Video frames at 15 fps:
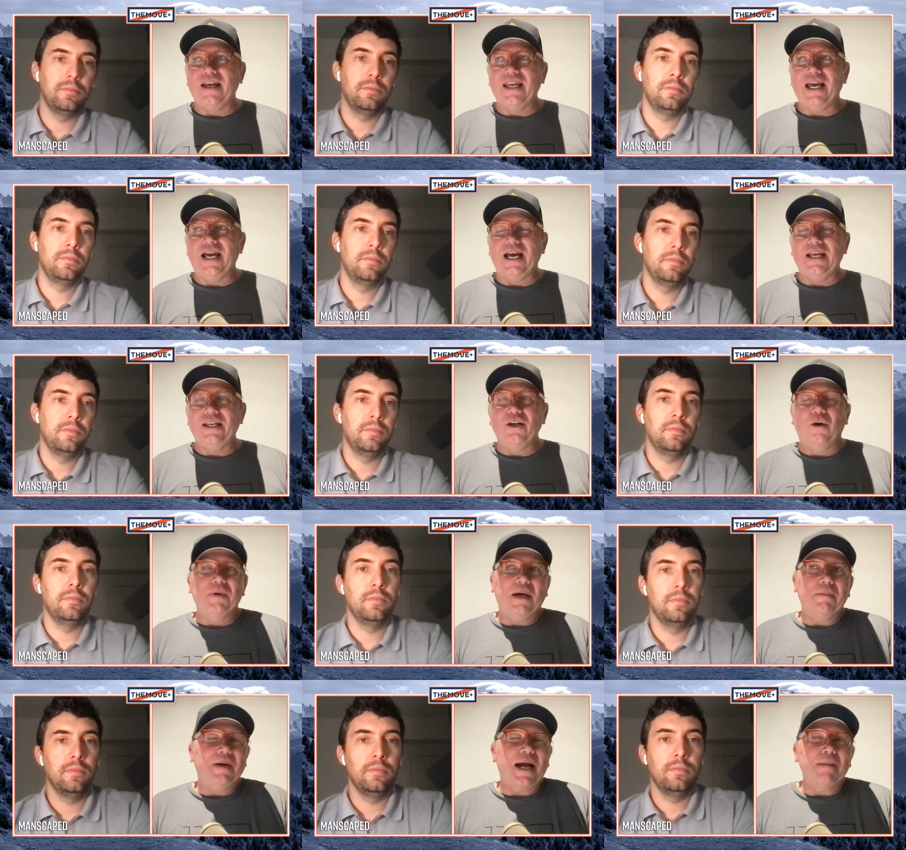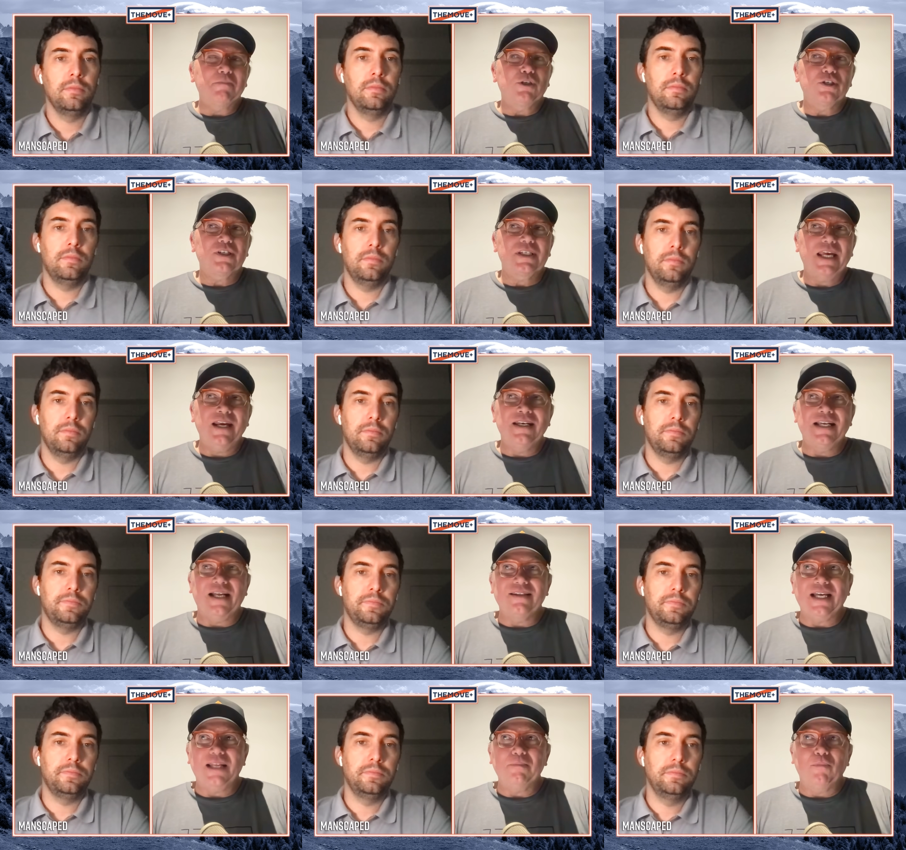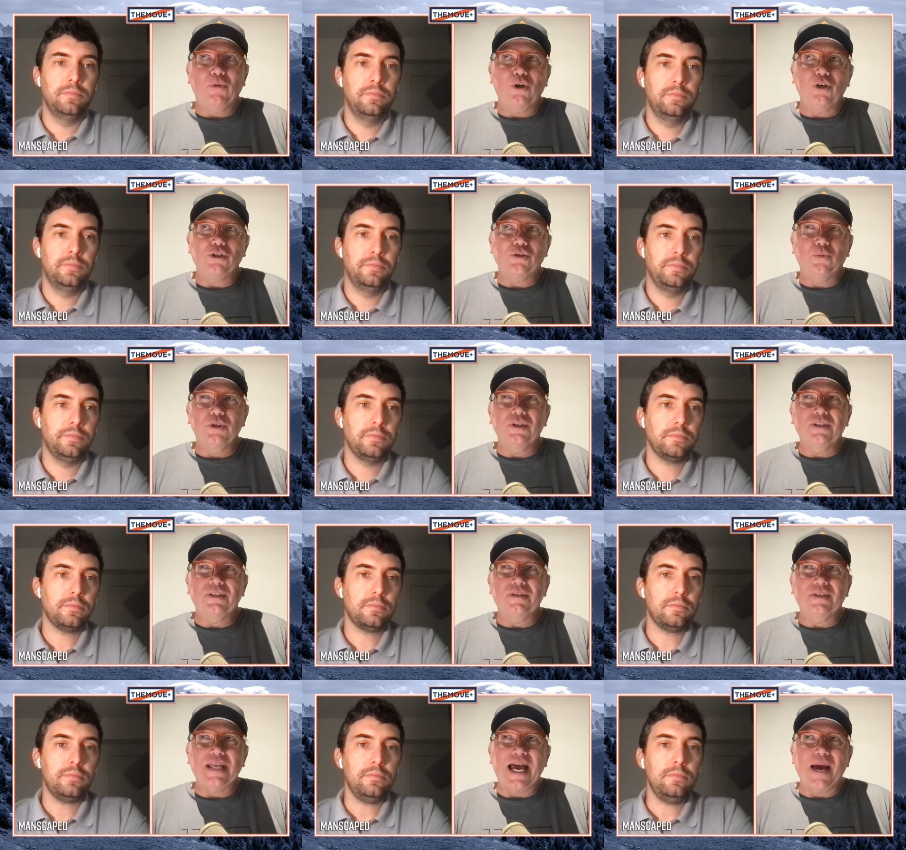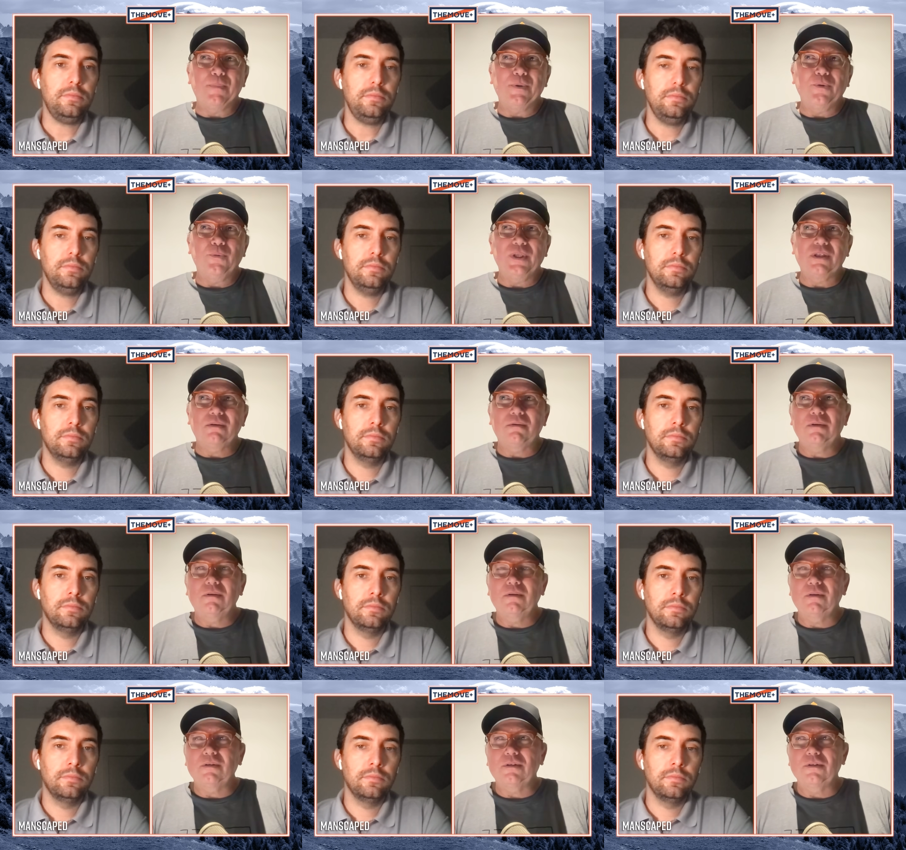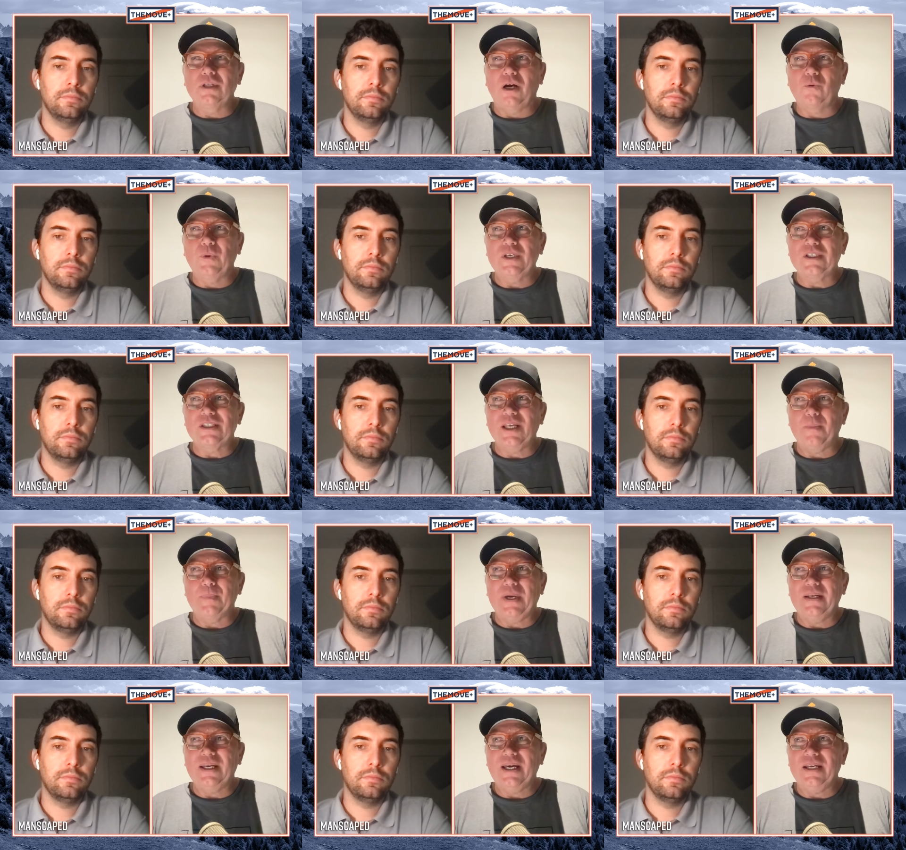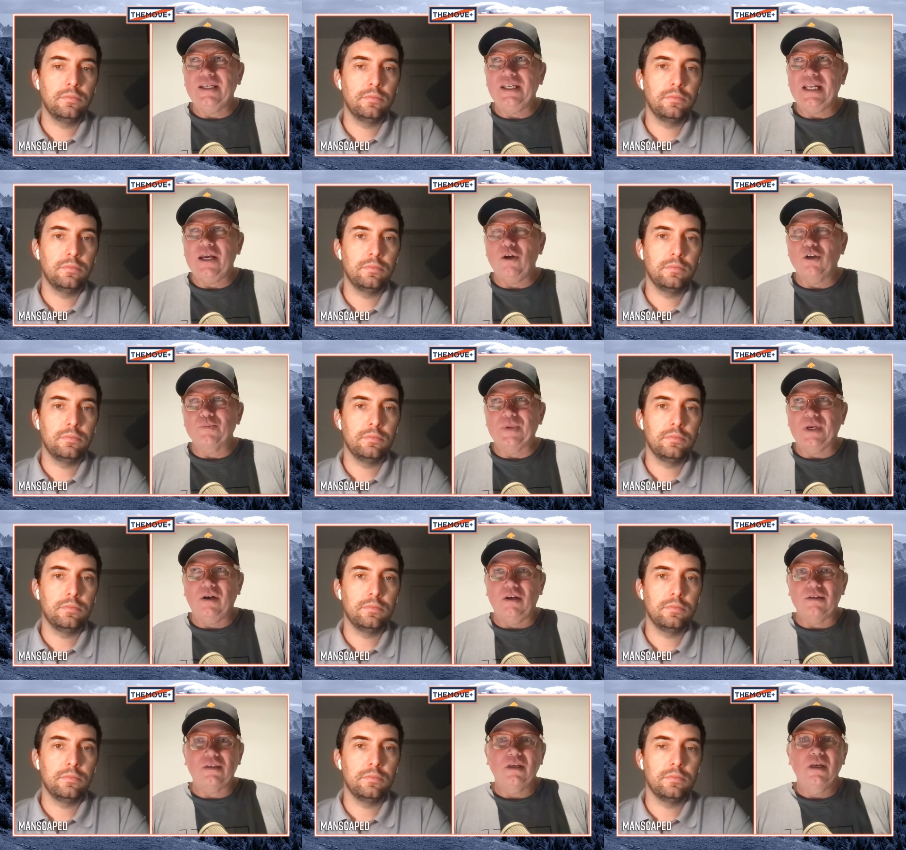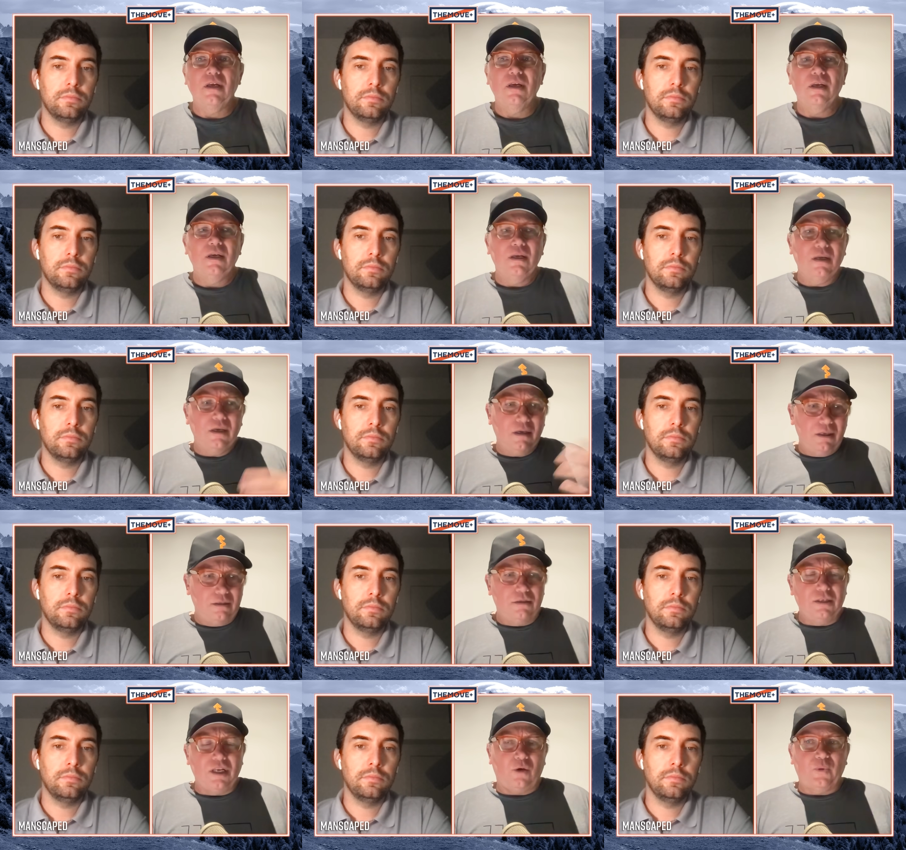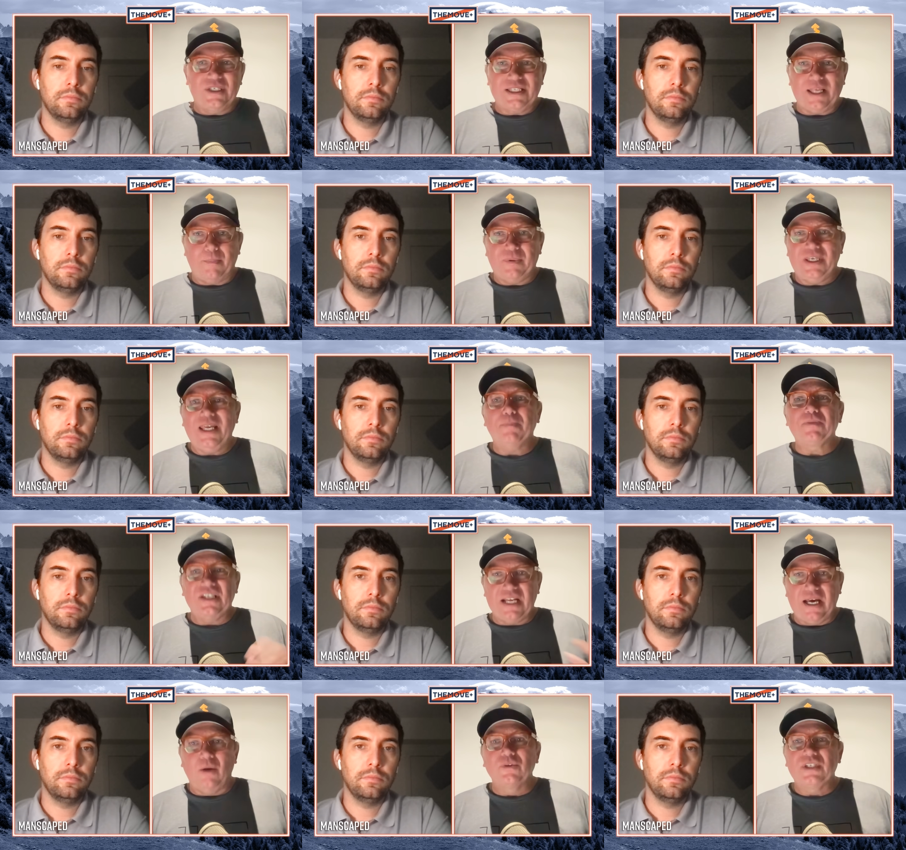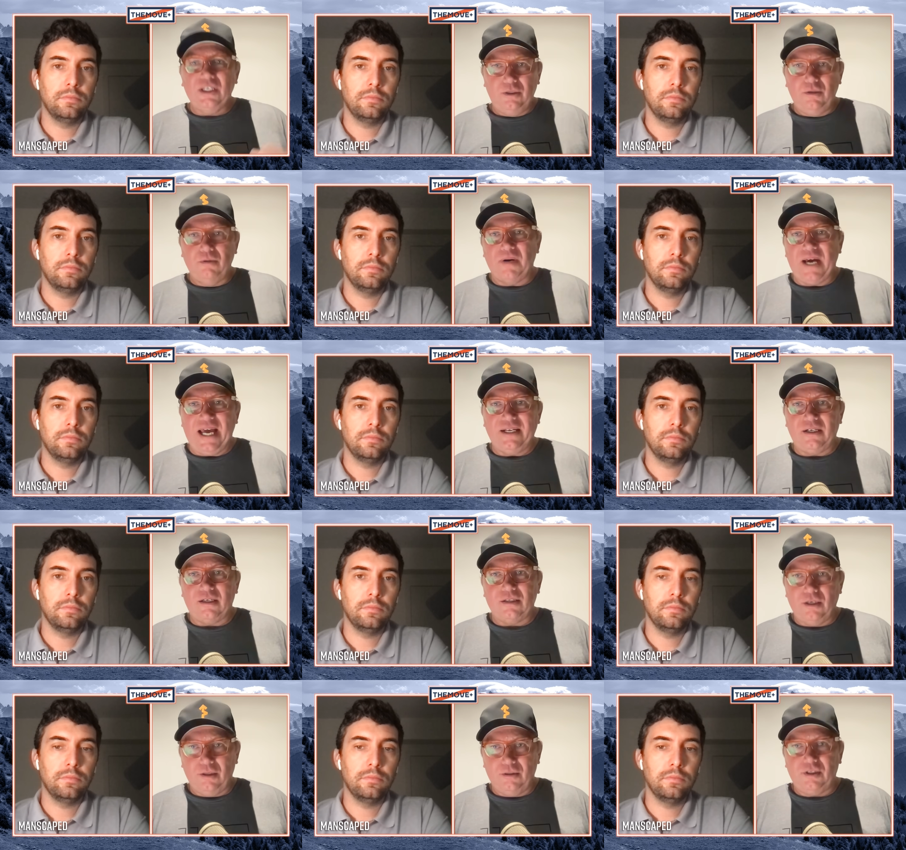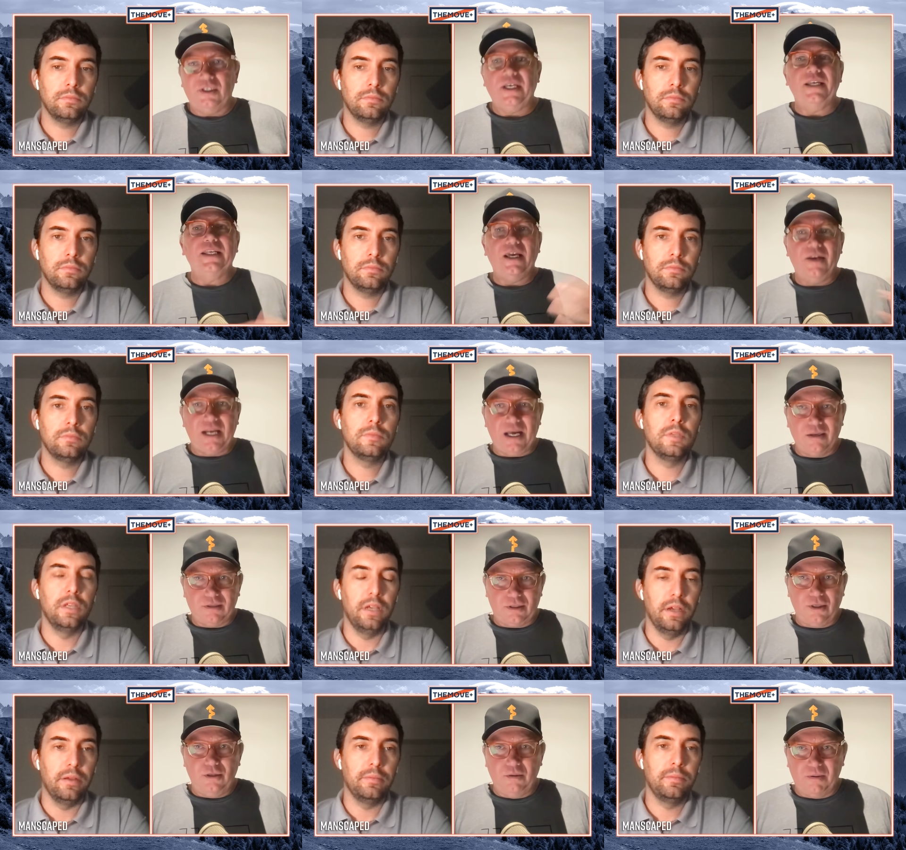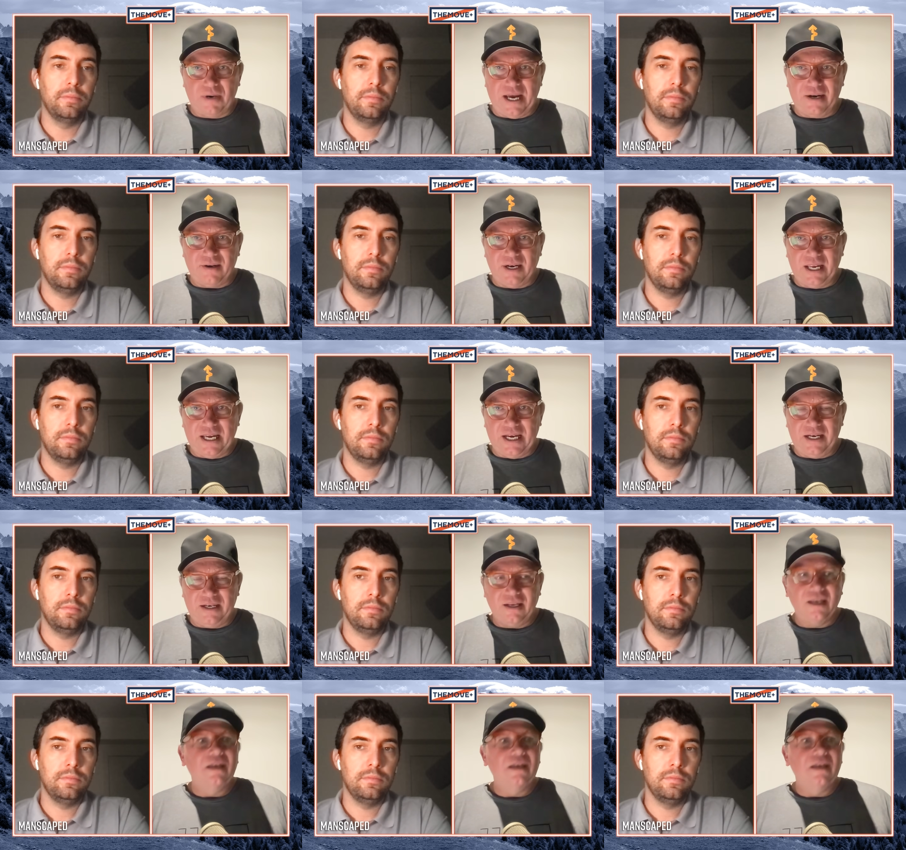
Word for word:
Speaker 1: yeah. You know, I'm, I'm just saying that that merger wouldn't happen with Soudal Quickstep and and Ineos because Soudal Quickstep keeps announcing new riders. You know, today they announced yeah. a new rider again.